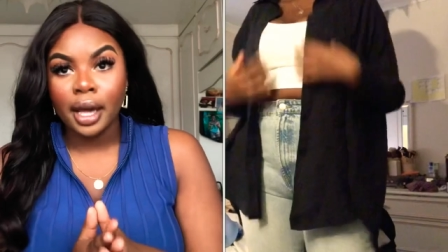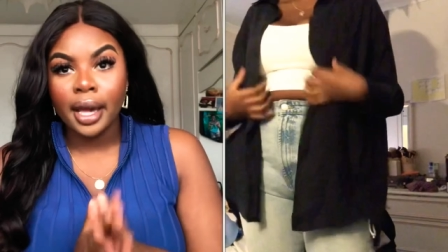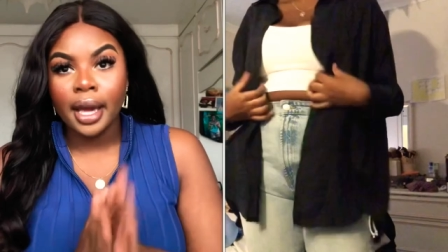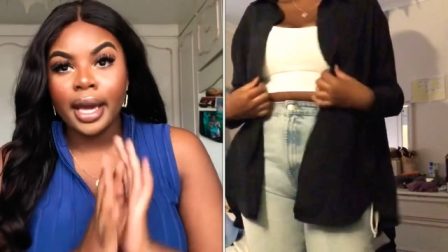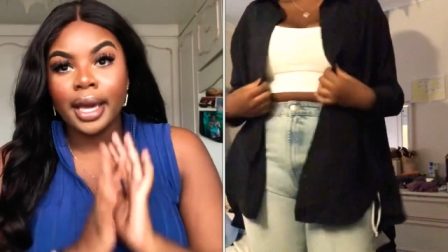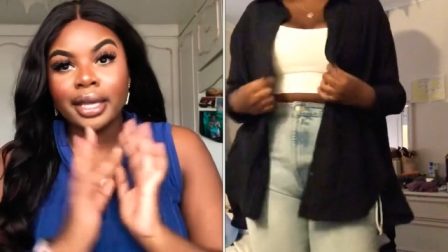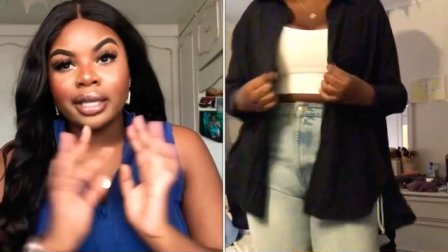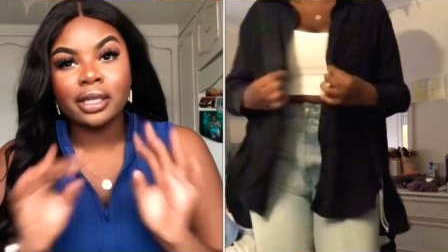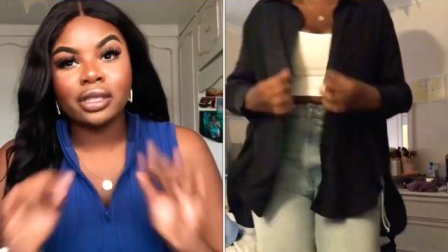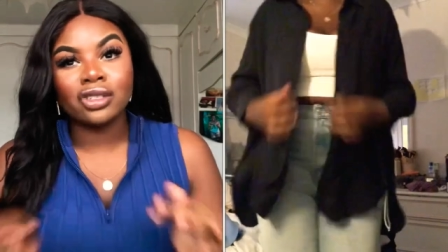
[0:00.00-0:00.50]
it
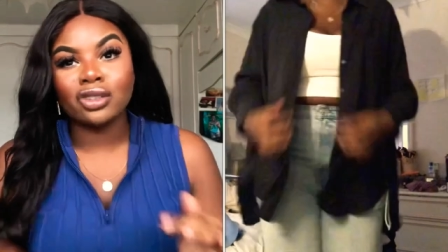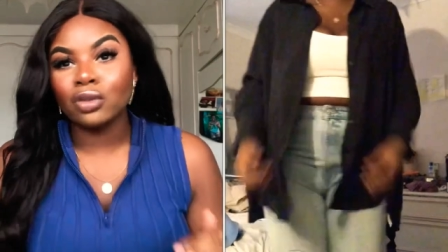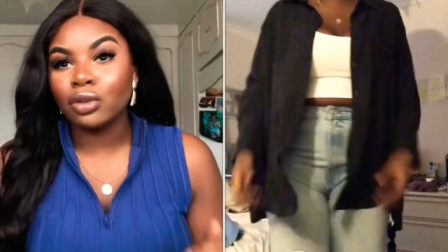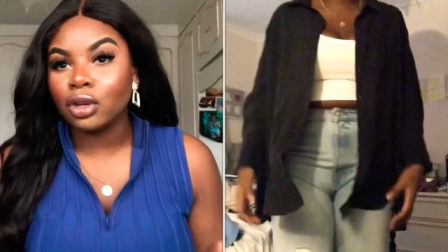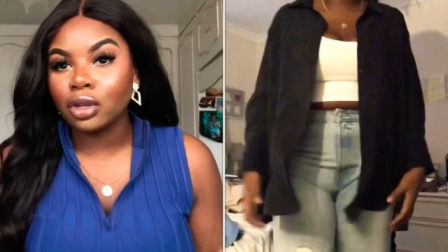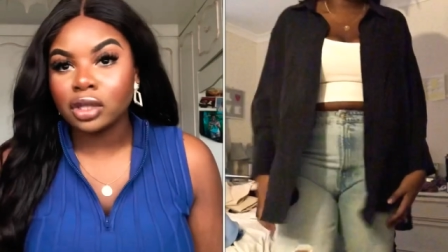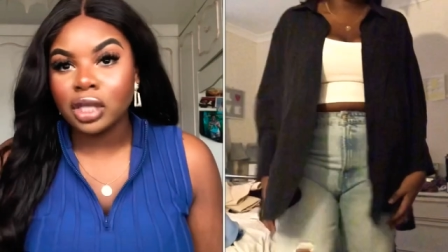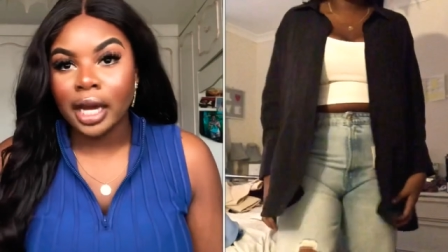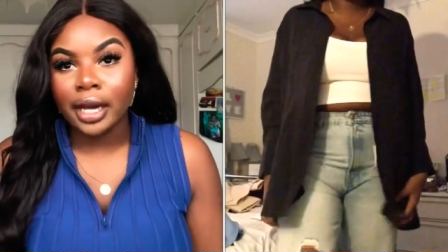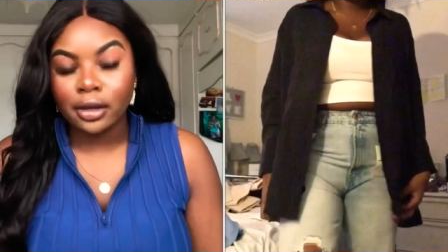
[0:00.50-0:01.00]
still looks
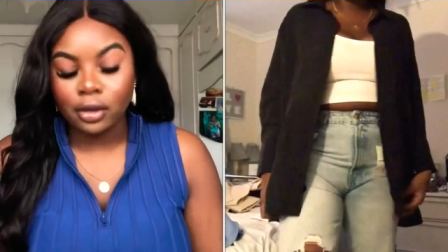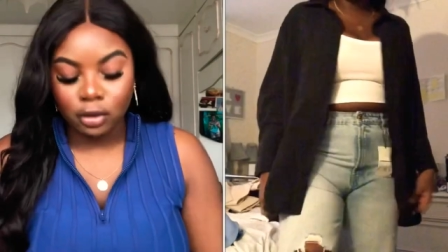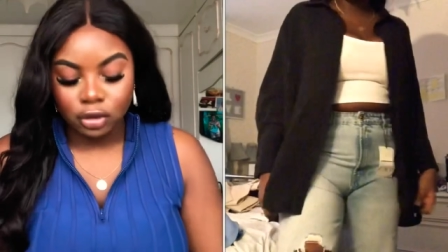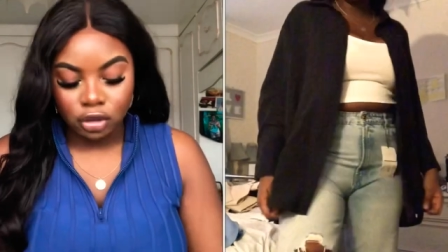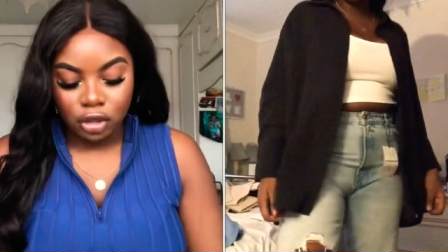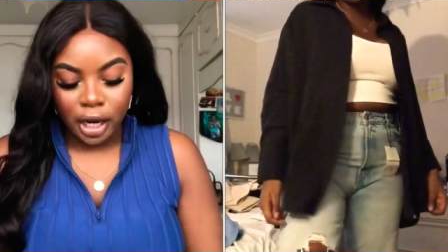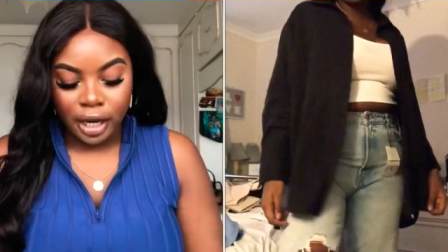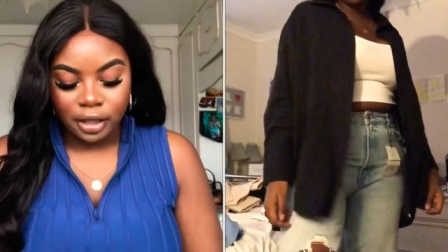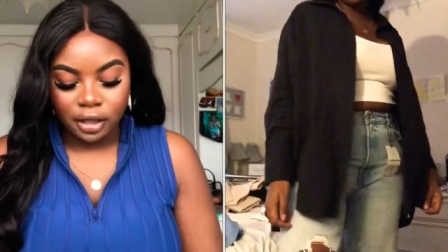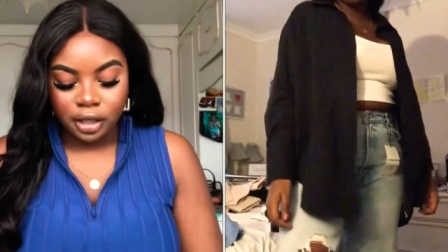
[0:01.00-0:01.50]
like you're
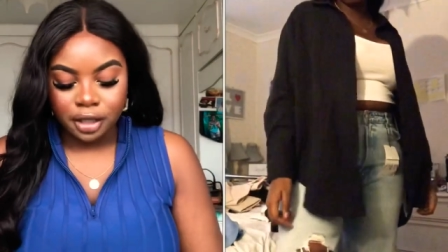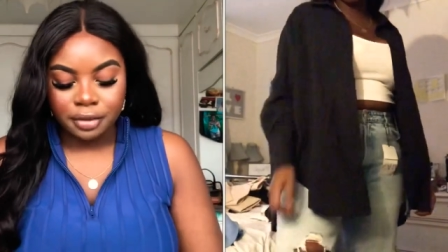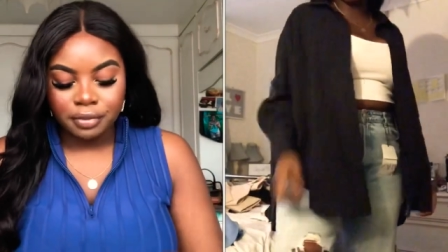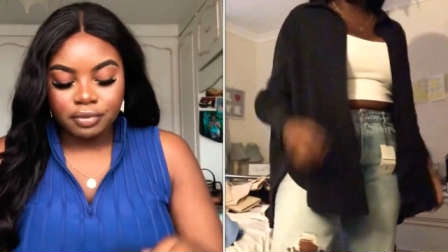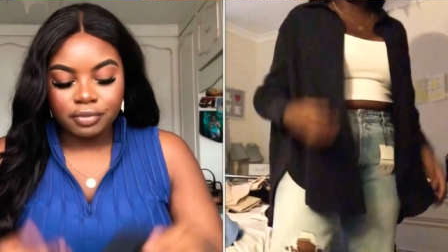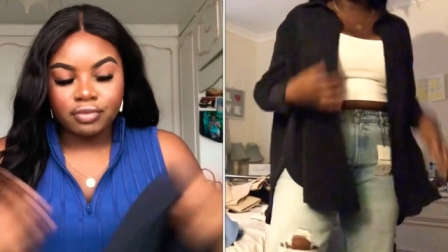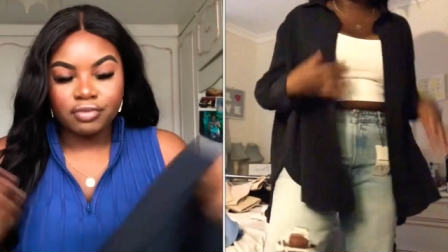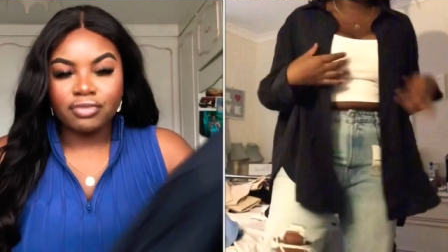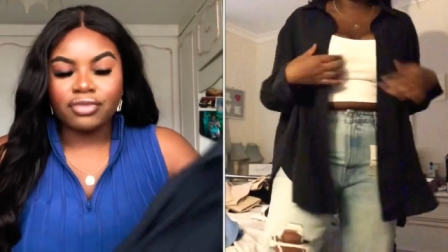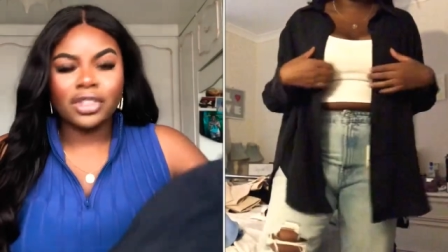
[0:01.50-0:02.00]
trying to
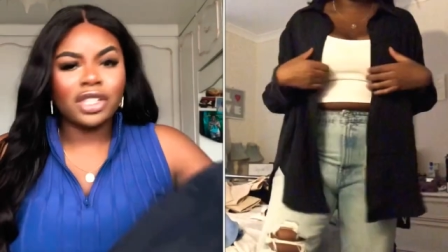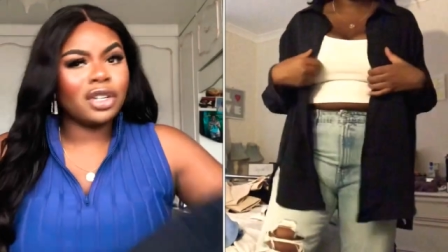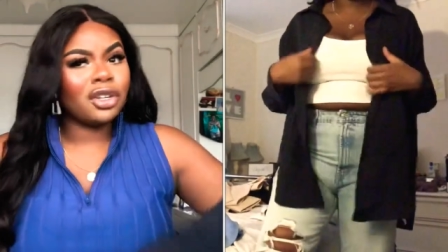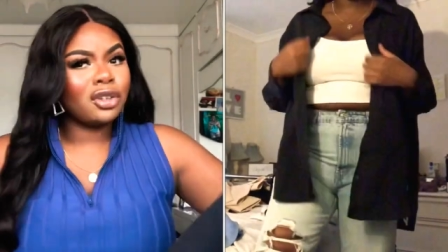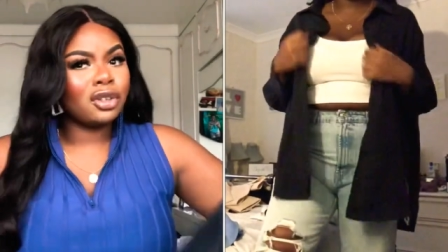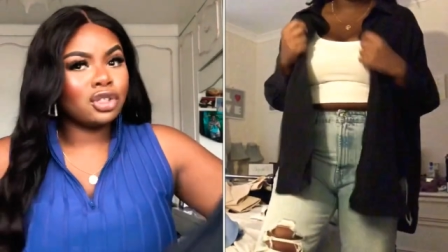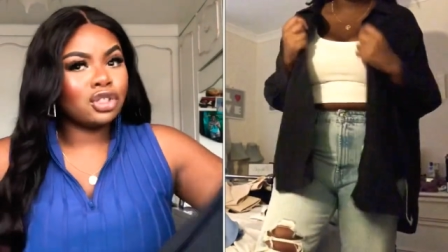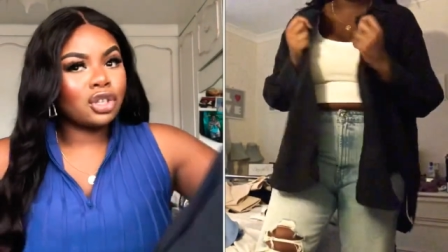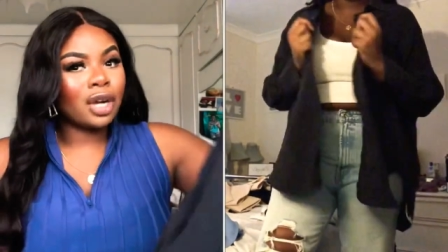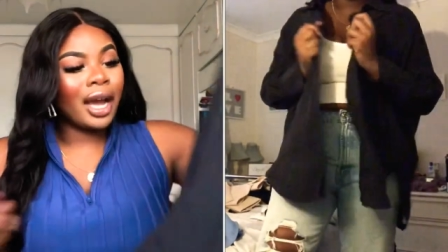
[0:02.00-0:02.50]
you know you're
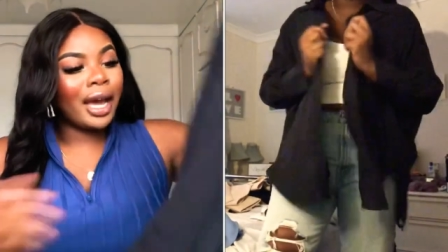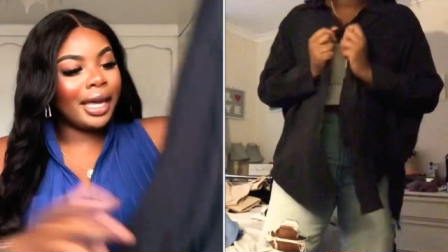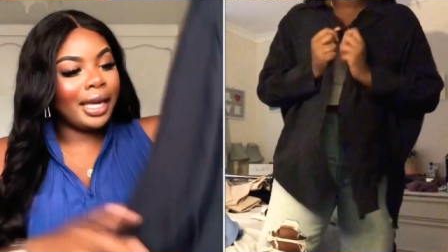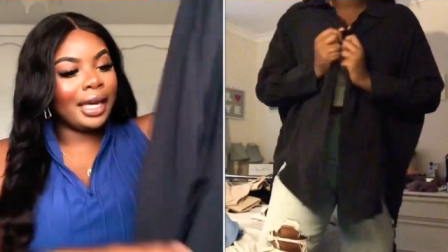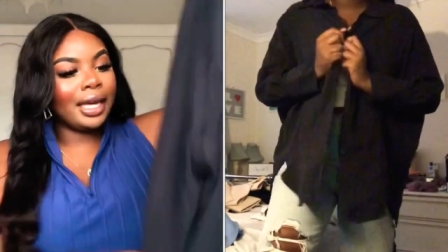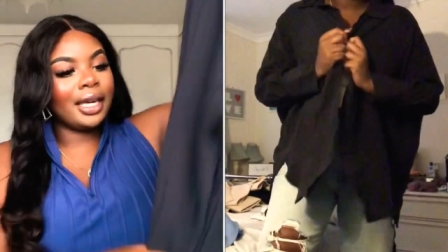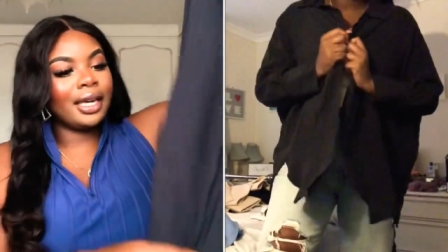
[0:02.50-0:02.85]
trying